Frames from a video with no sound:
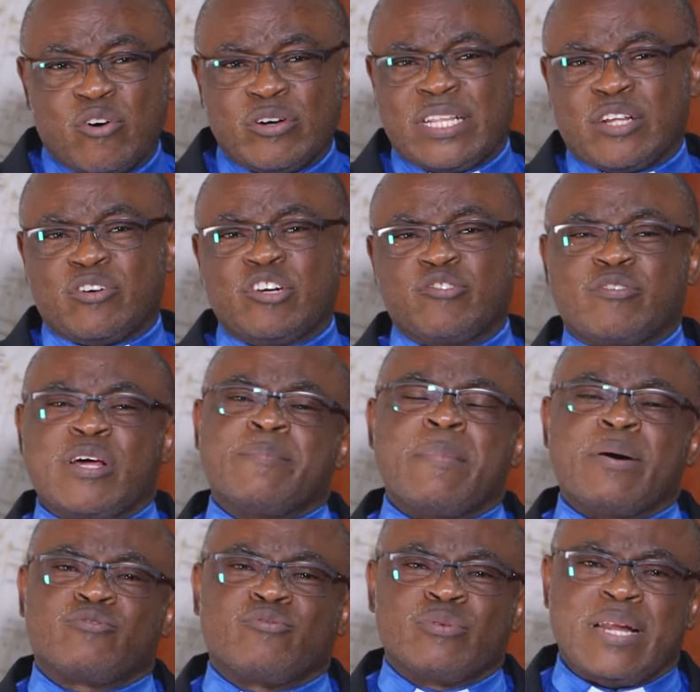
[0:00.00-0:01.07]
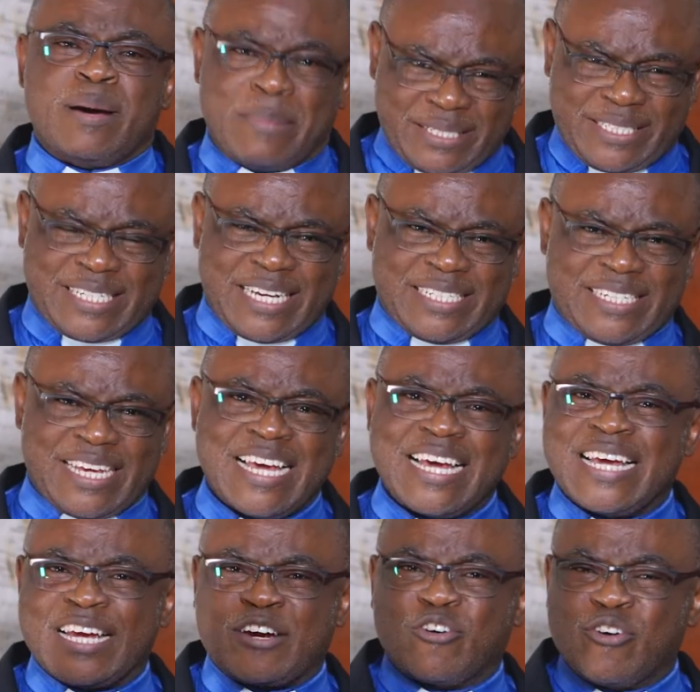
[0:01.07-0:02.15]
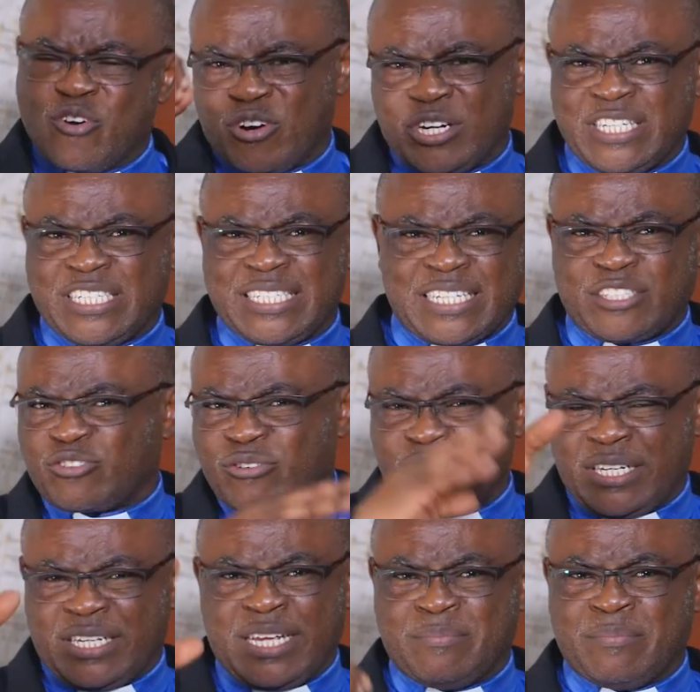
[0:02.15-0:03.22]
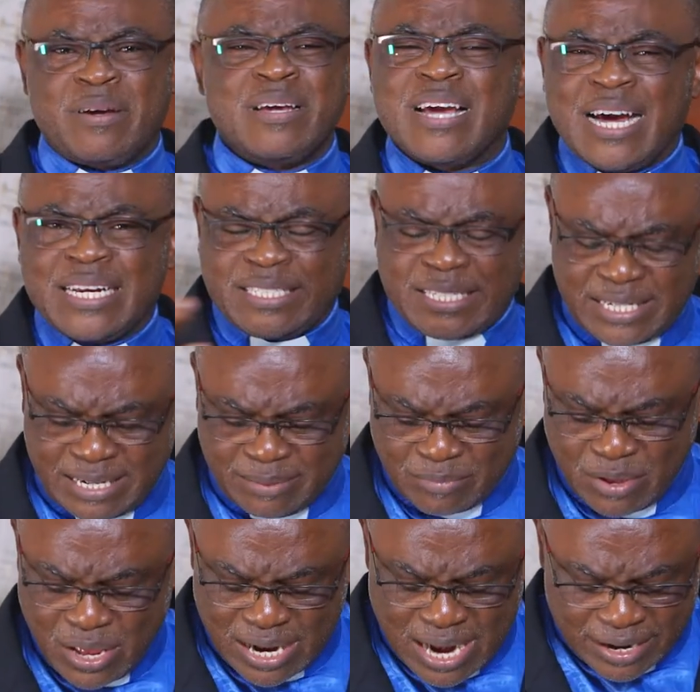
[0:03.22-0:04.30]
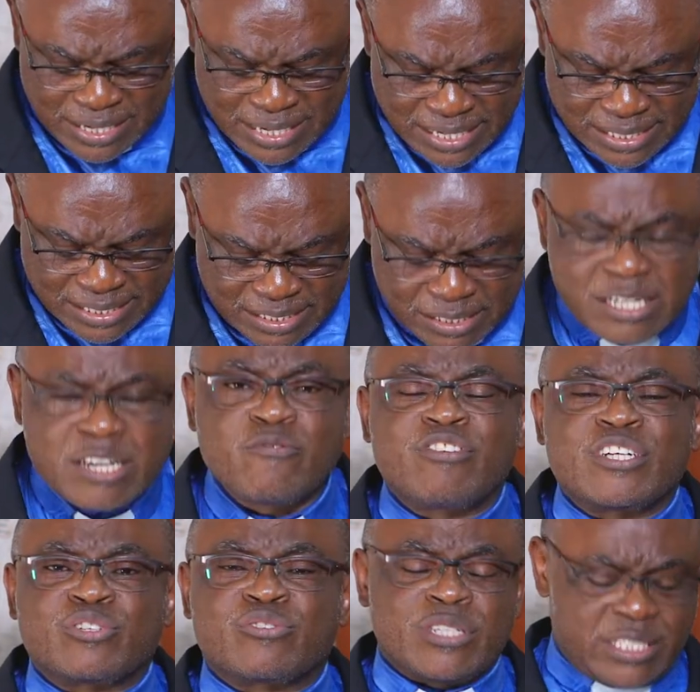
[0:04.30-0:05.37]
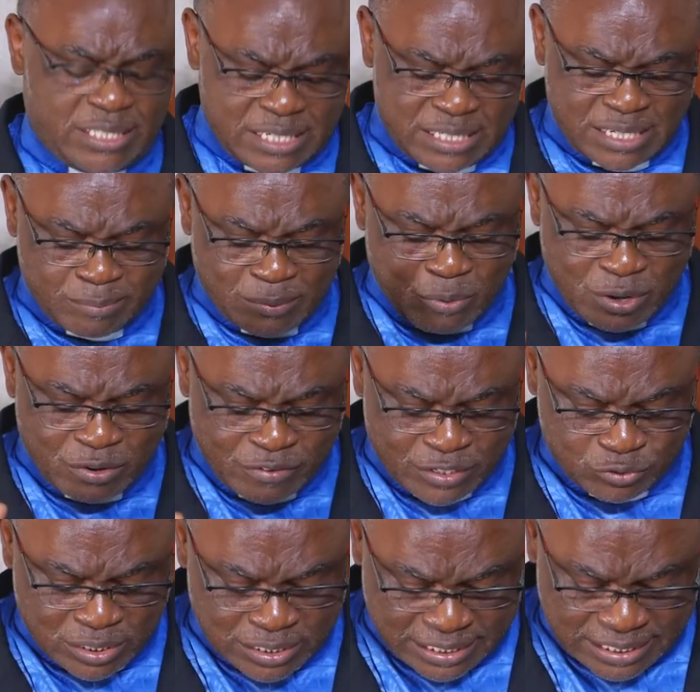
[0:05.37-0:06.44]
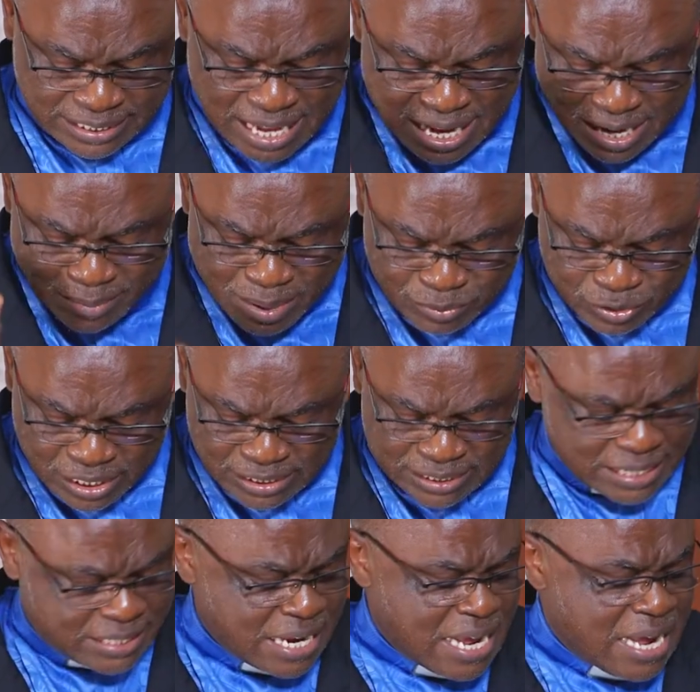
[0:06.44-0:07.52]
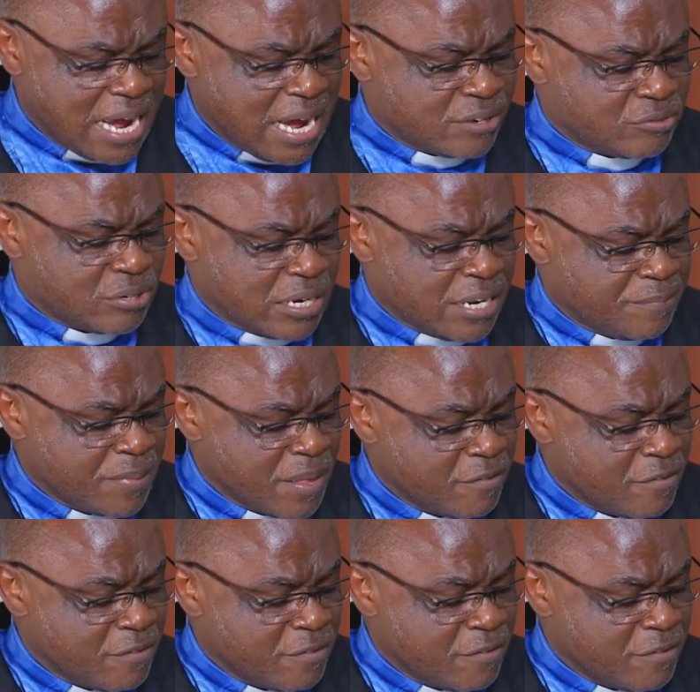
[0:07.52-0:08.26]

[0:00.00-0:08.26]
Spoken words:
on the road to Damascus. Jesus called him and sent him. Now in this 1 Corinthians chapter 1, verse 26, the Bible says that actually,